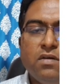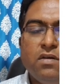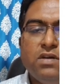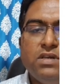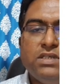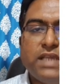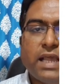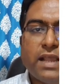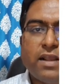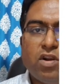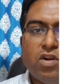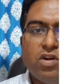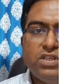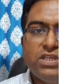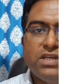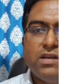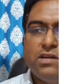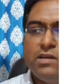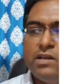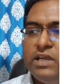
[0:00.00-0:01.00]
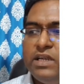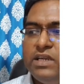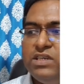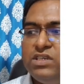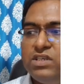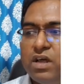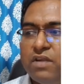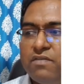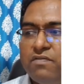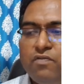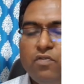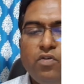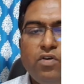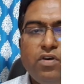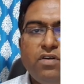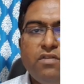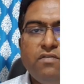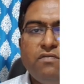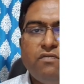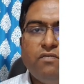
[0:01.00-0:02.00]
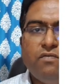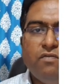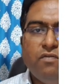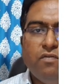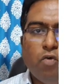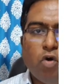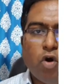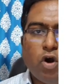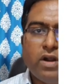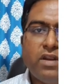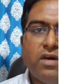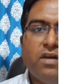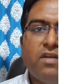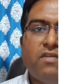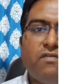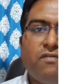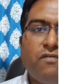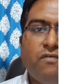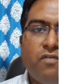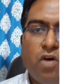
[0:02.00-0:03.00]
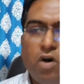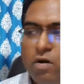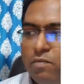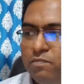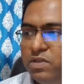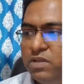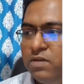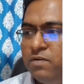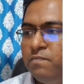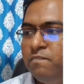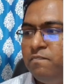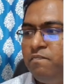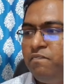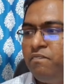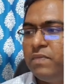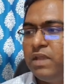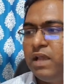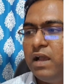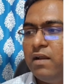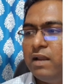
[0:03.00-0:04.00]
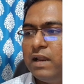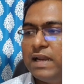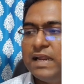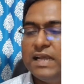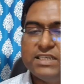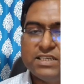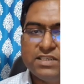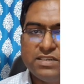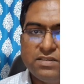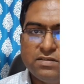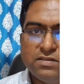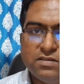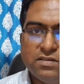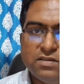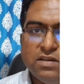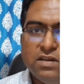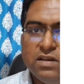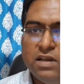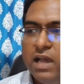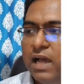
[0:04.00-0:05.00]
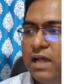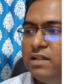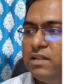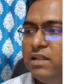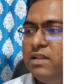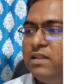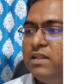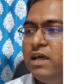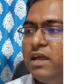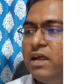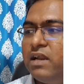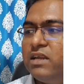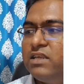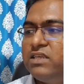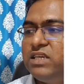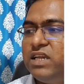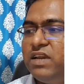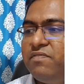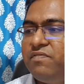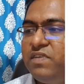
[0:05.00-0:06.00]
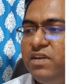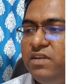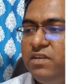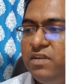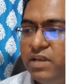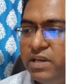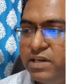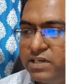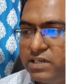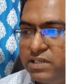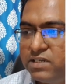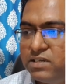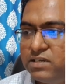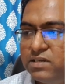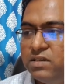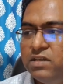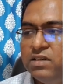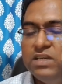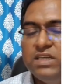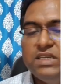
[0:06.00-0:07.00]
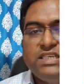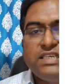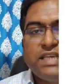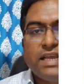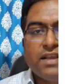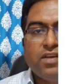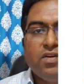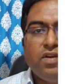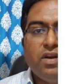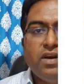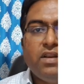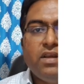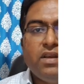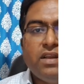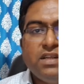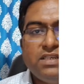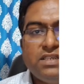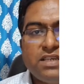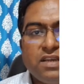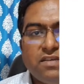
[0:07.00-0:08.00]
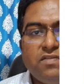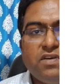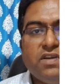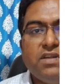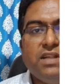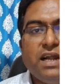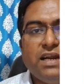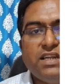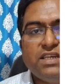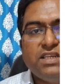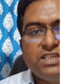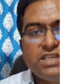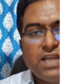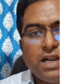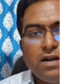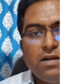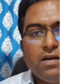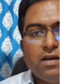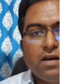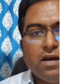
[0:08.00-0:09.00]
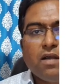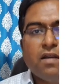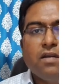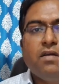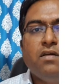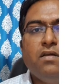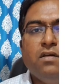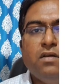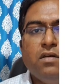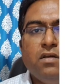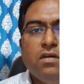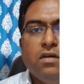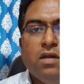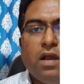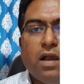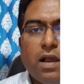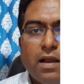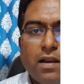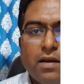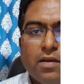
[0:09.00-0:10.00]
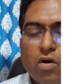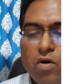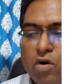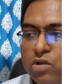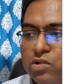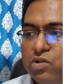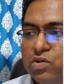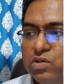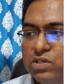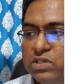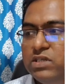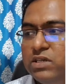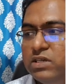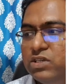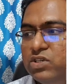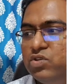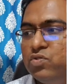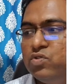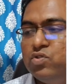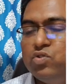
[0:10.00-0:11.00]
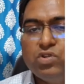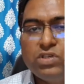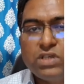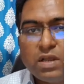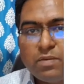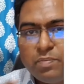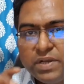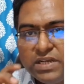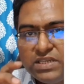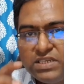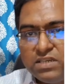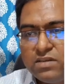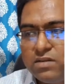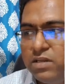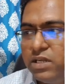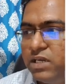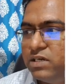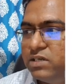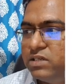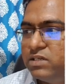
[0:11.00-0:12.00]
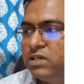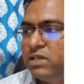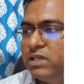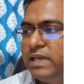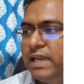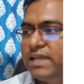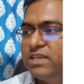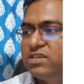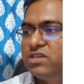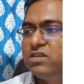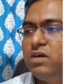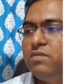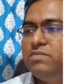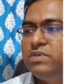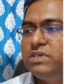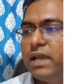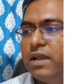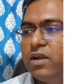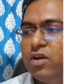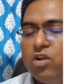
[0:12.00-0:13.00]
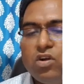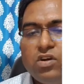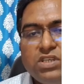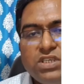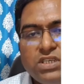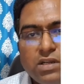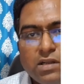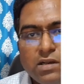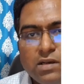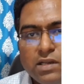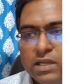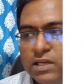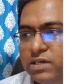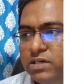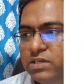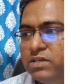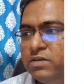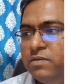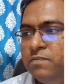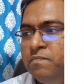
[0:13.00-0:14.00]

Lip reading: Psychological needs are food, water, warmth, and rest. And then there are safety needs, security and safety, that is shelter and all those things. So those are basic needs. Next comes psychological needs.